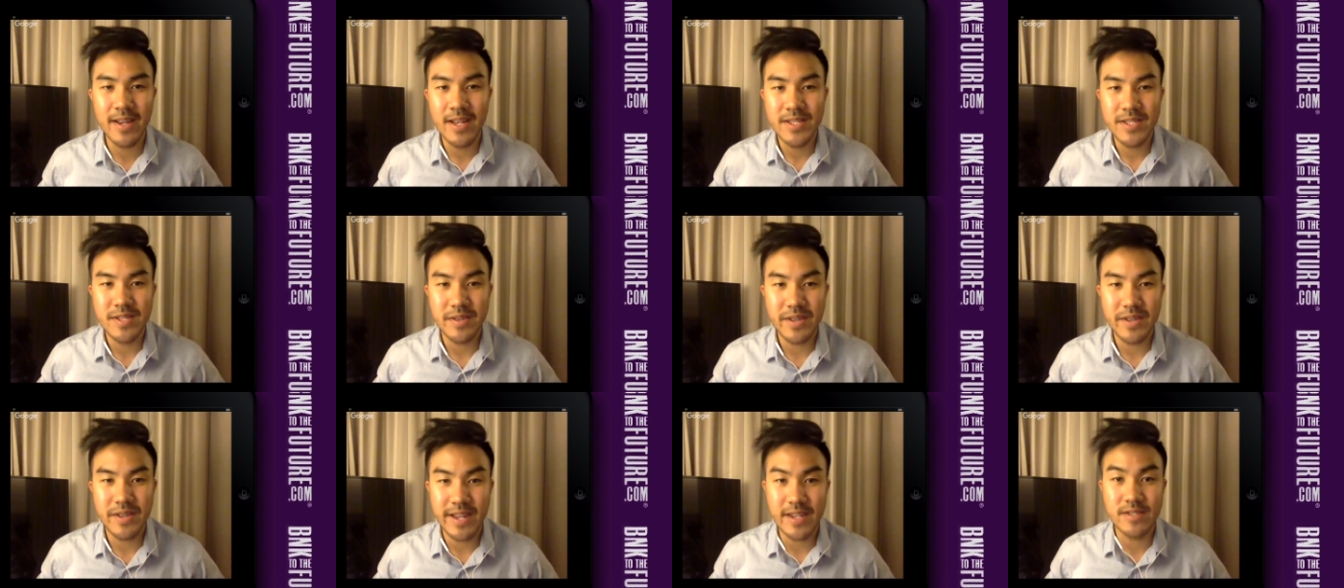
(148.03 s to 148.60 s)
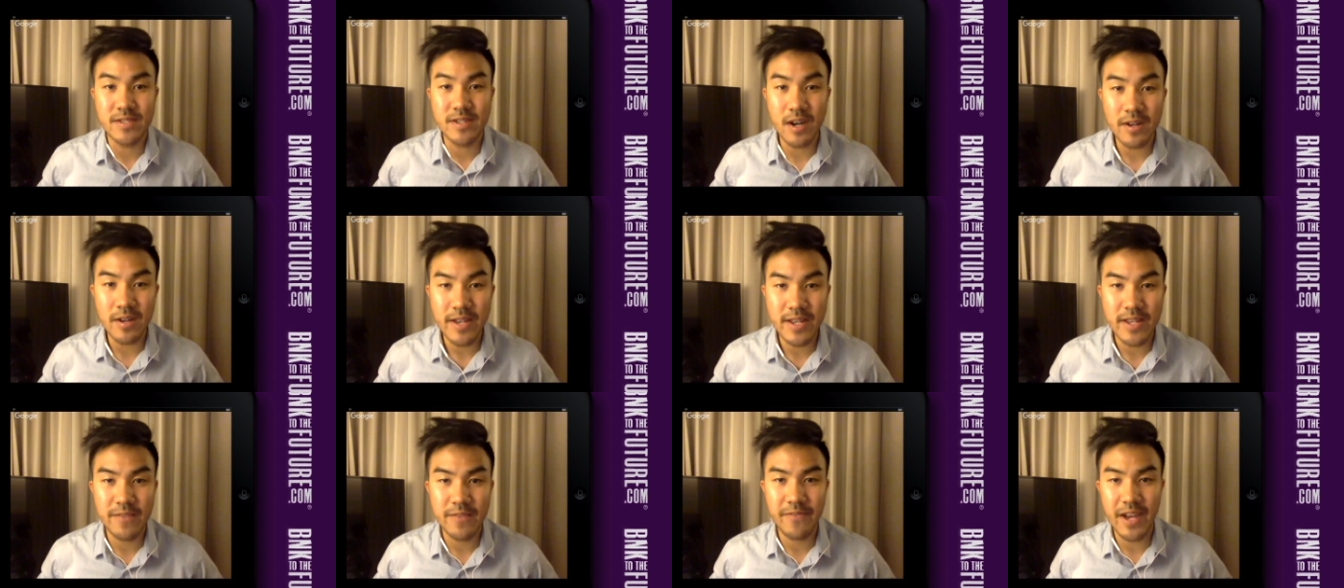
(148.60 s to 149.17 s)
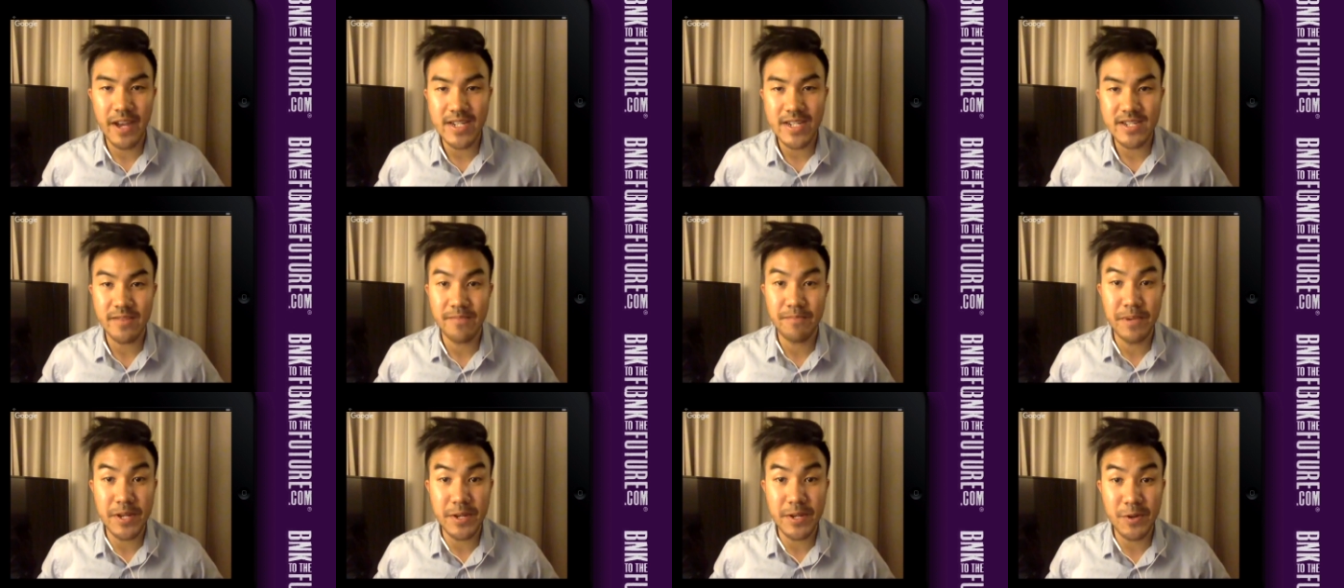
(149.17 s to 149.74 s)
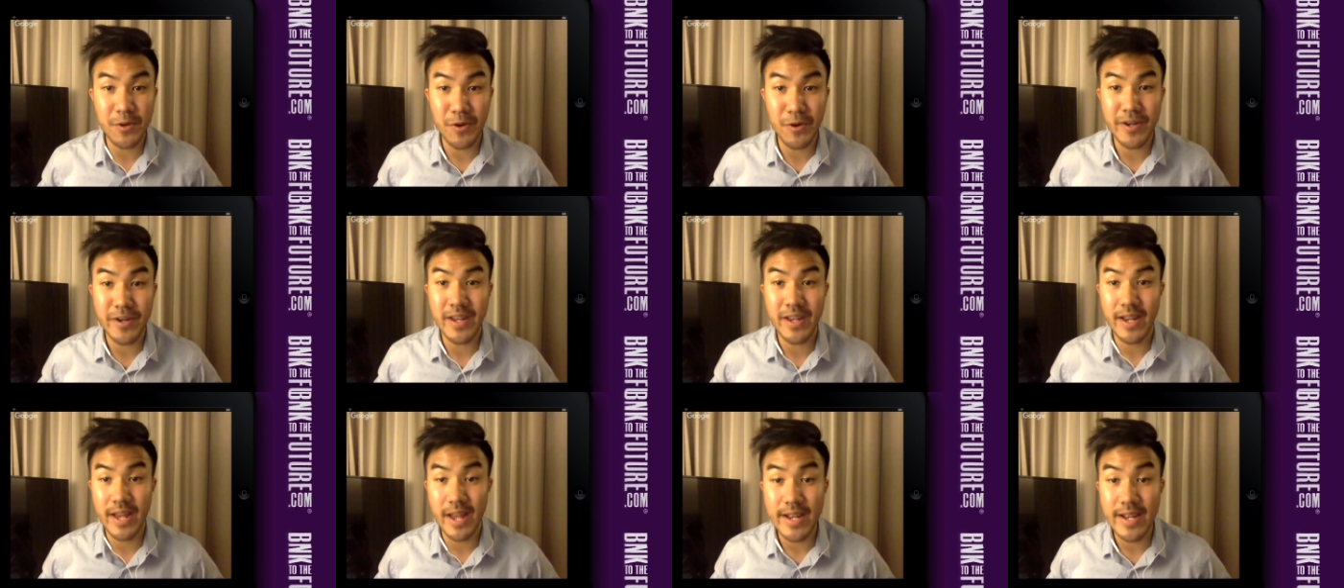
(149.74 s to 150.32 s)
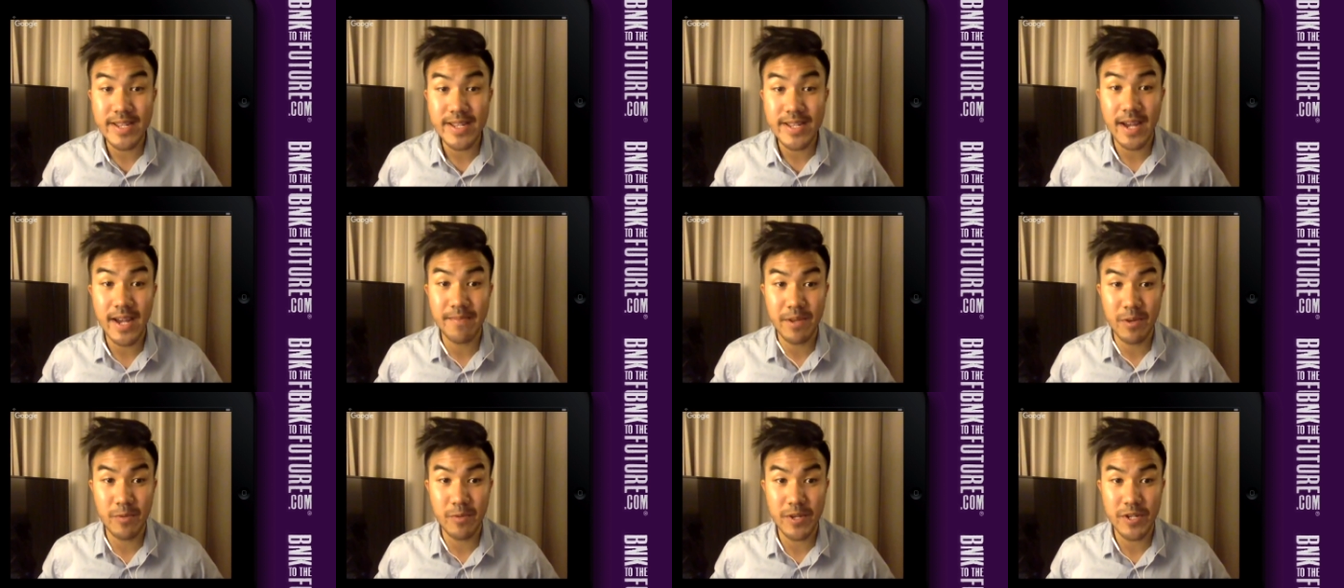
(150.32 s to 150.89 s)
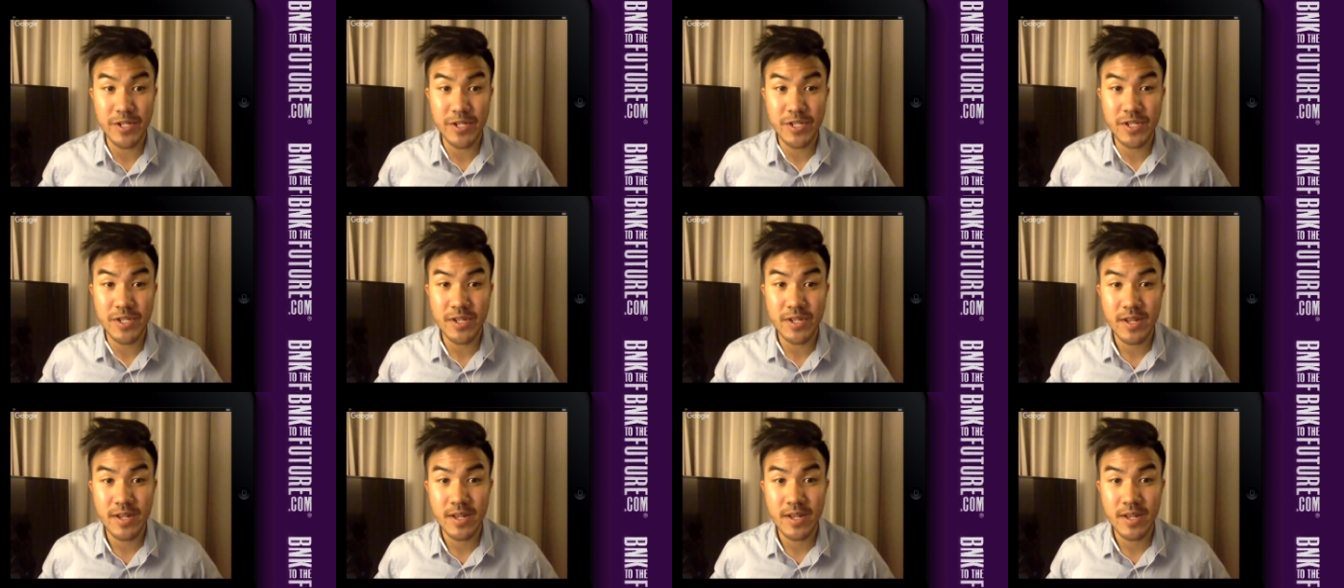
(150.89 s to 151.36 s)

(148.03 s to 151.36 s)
so they can lock in the value of Bitcoin at any time they wish